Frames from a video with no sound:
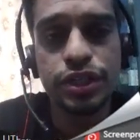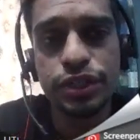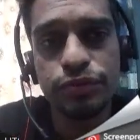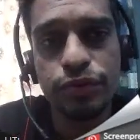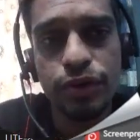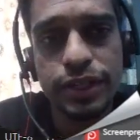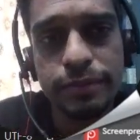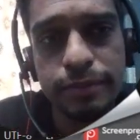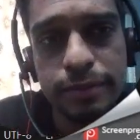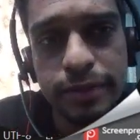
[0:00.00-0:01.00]
default
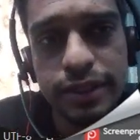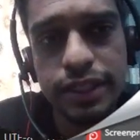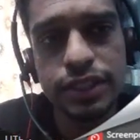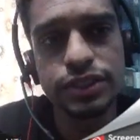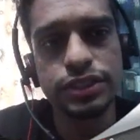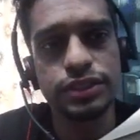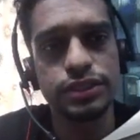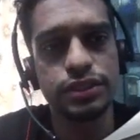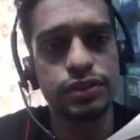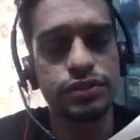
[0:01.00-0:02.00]
implementation.
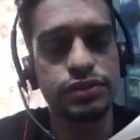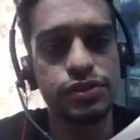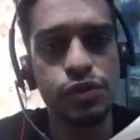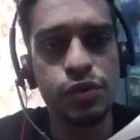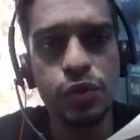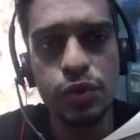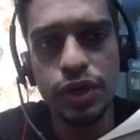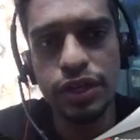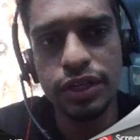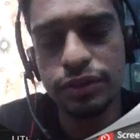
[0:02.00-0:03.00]
So
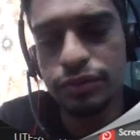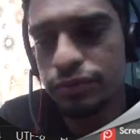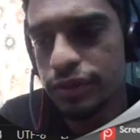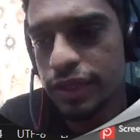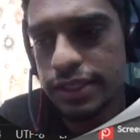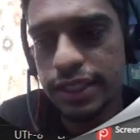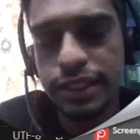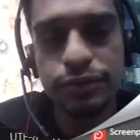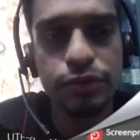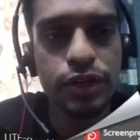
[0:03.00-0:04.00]
when I say
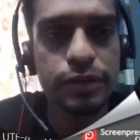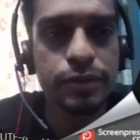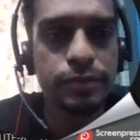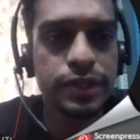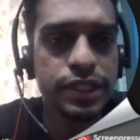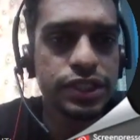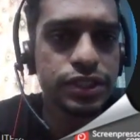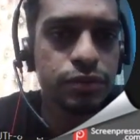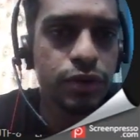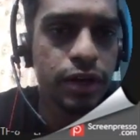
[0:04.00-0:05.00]
default implementation,
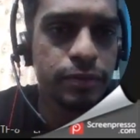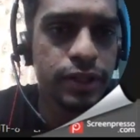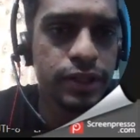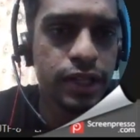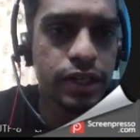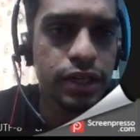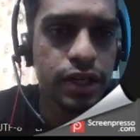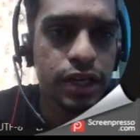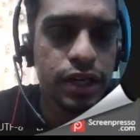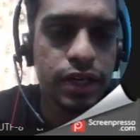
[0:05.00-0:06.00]
what I mean that,
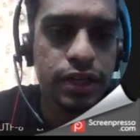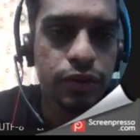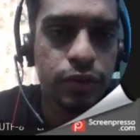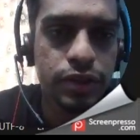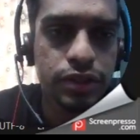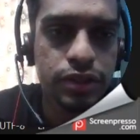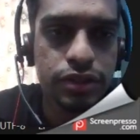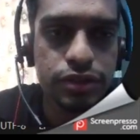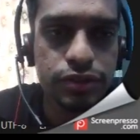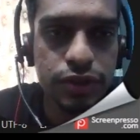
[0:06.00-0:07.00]
like over here,
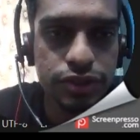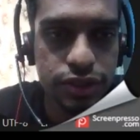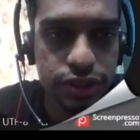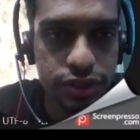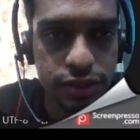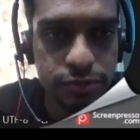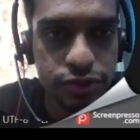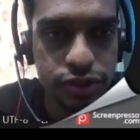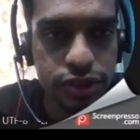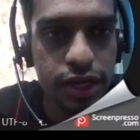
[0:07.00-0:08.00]
this function description,